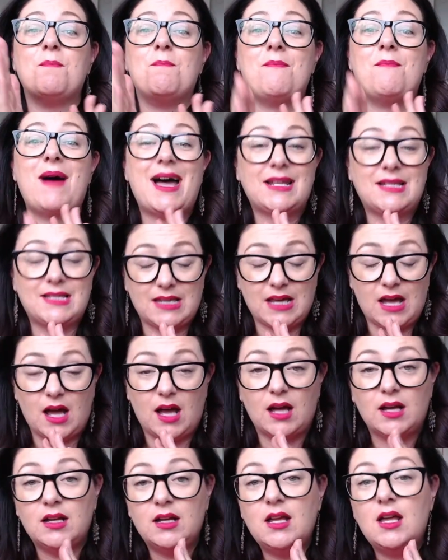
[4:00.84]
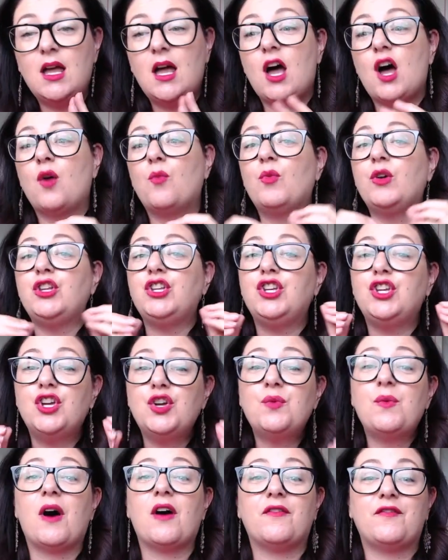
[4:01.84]
matter. And when
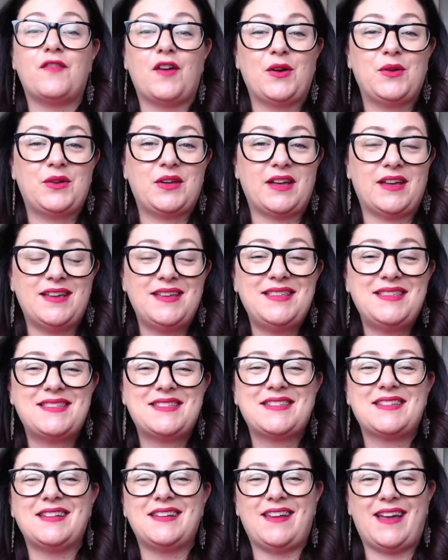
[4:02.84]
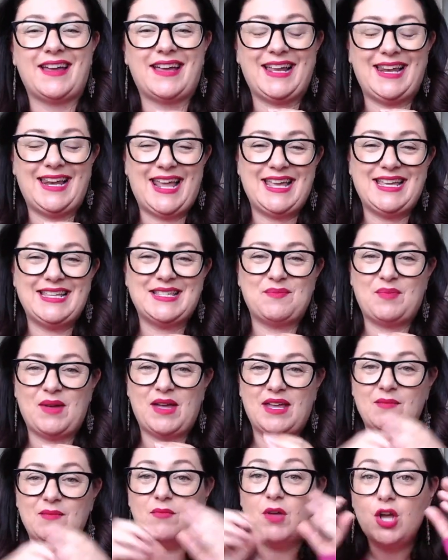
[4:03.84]
you are focused like a laser
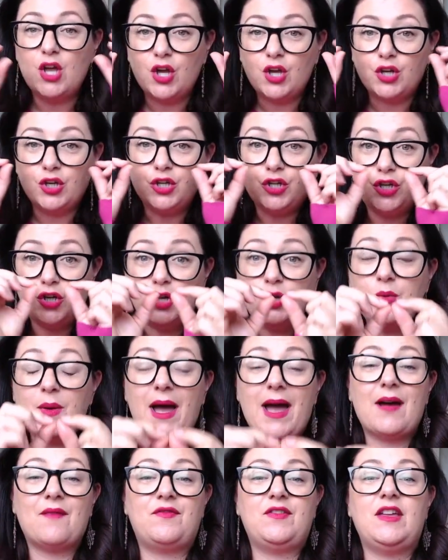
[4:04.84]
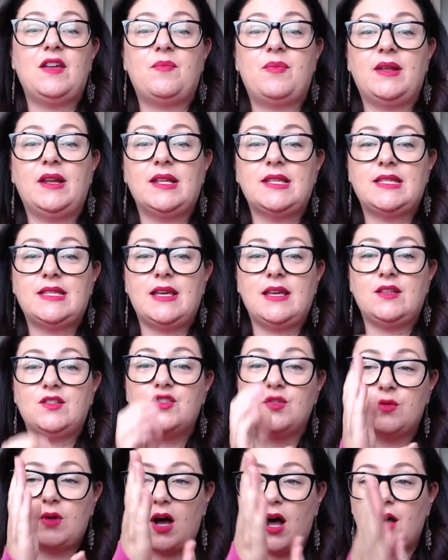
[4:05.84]
beam, you have the ability
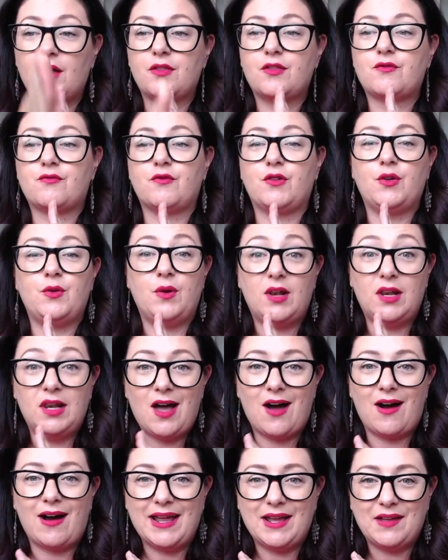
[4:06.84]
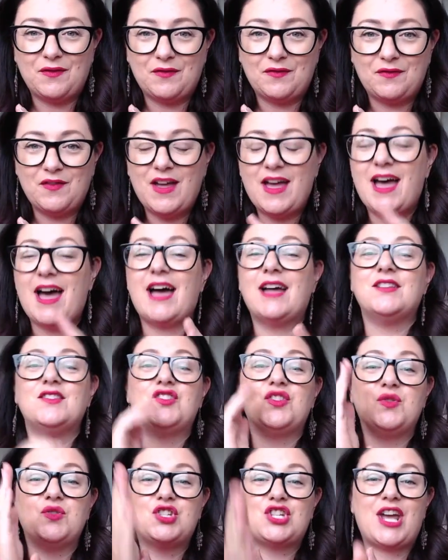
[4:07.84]
to cut through life and
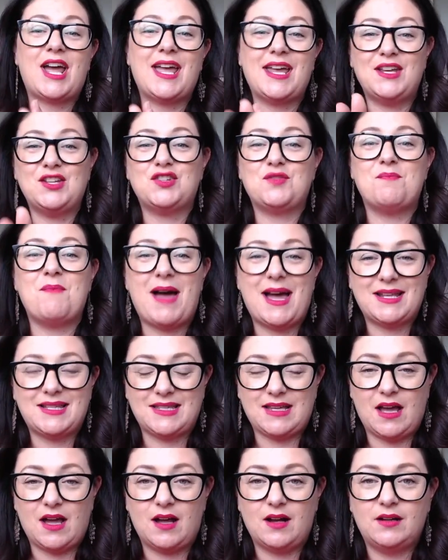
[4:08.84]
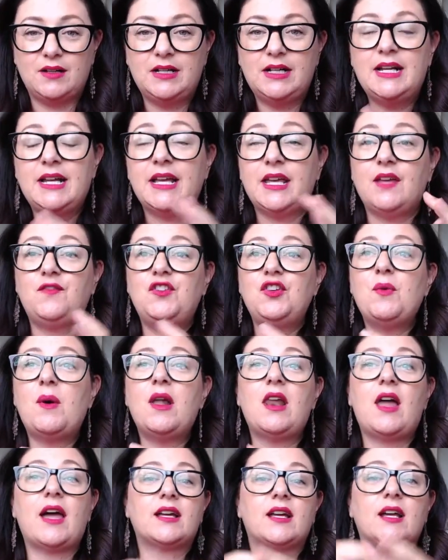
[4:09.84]
to change matter. If you
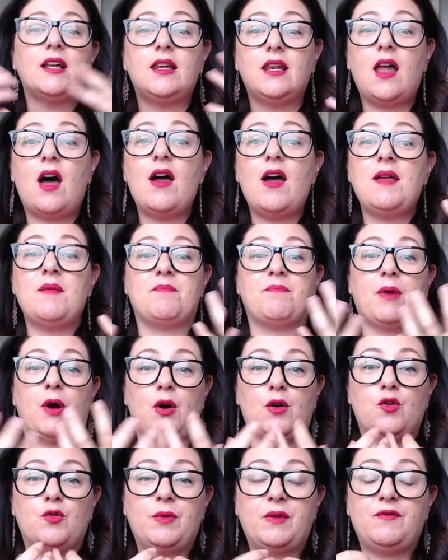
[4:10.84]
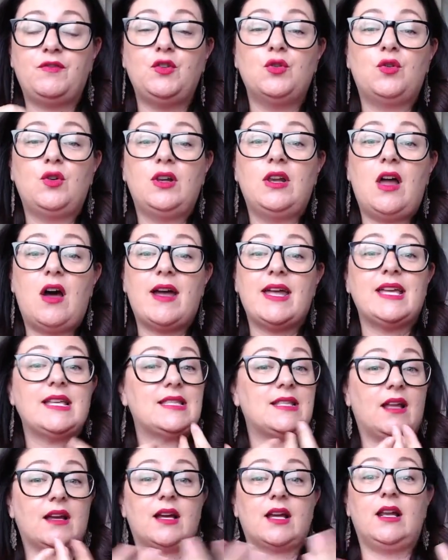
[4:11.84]
are like a light bulb, if your light
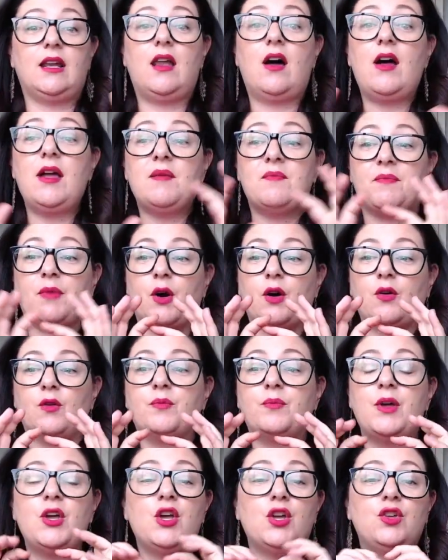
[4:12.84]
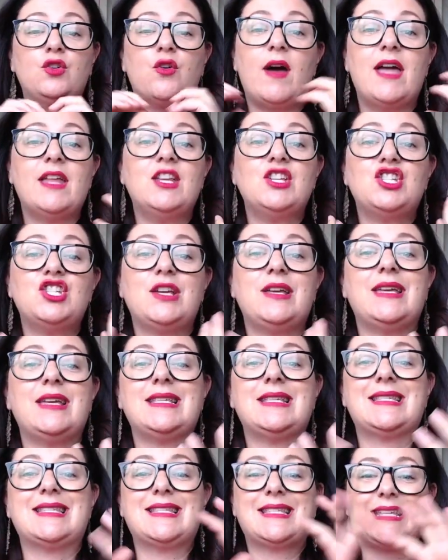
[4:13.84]
is like a light bulb, your energy
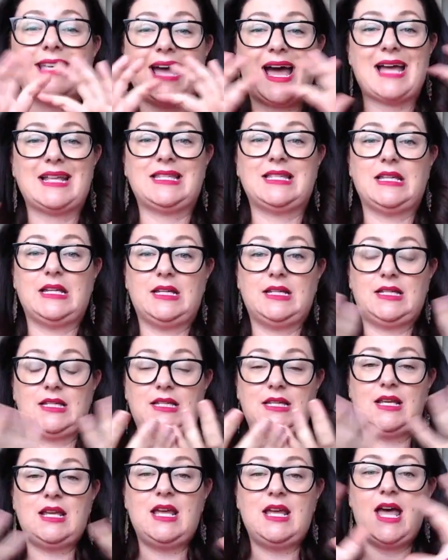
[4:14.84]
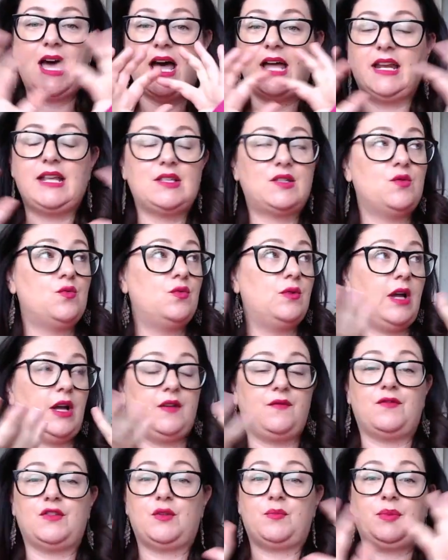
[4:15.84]
is scattered and it's all
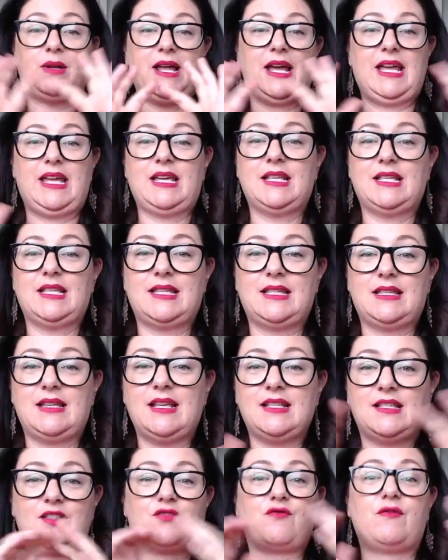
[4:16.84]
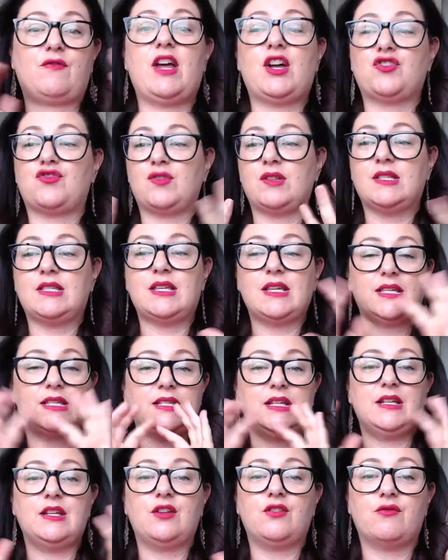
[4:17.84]
over the place. It's
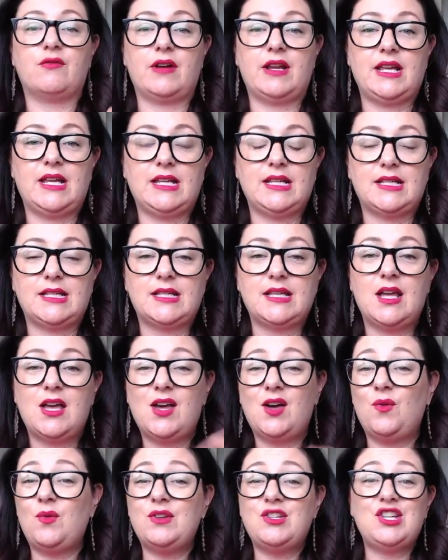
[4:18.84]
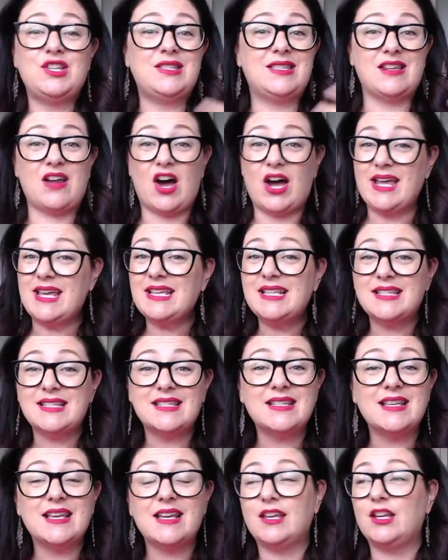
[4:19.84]
360 degrees, which is
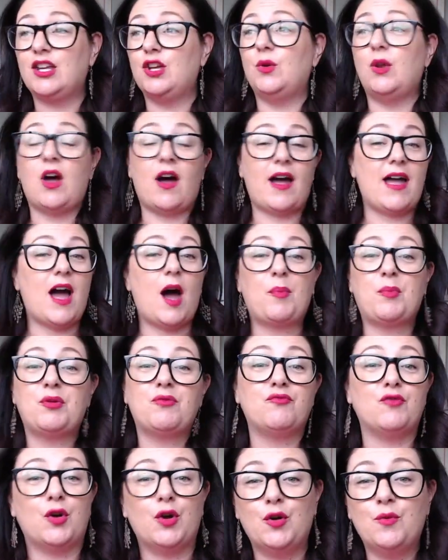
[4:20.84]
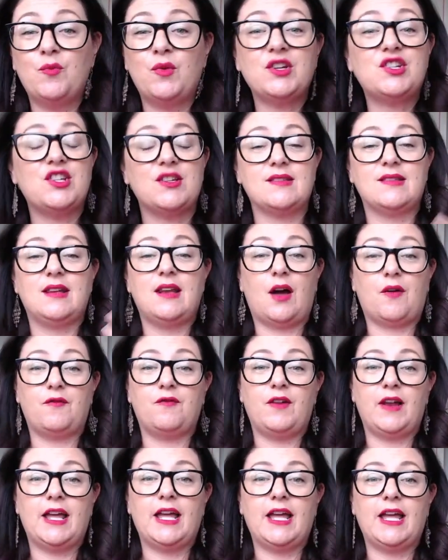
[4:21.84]
nice. You light up a room, which is
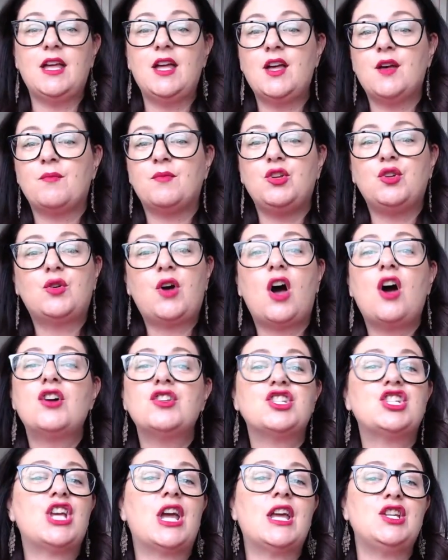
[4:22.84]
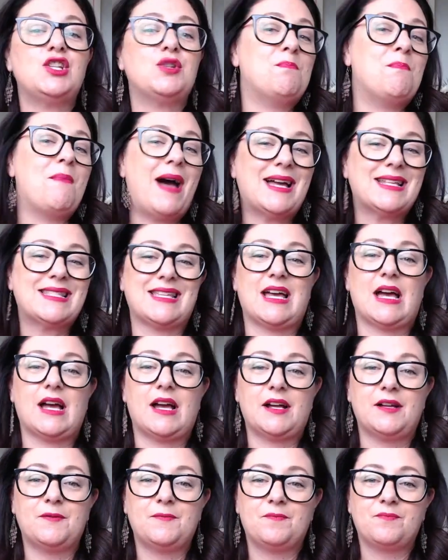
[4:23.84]
lovely, but you can't change
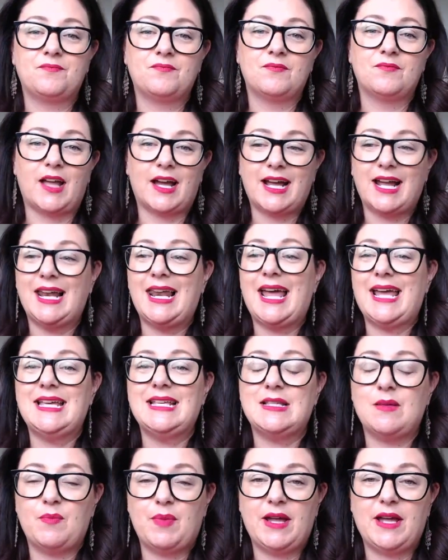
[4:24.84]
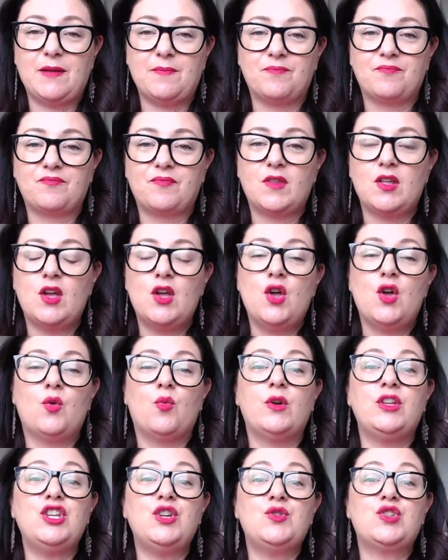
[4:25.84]
matter like a laser beam.
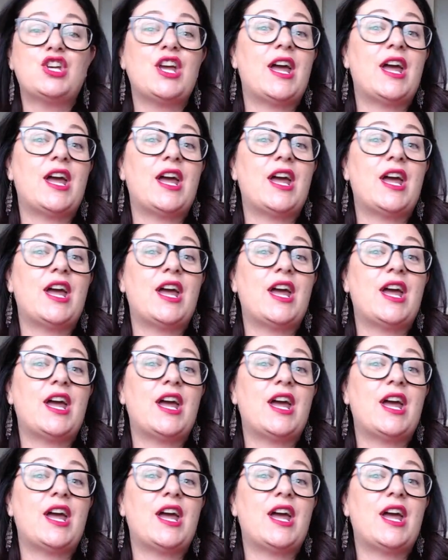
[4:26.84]
When you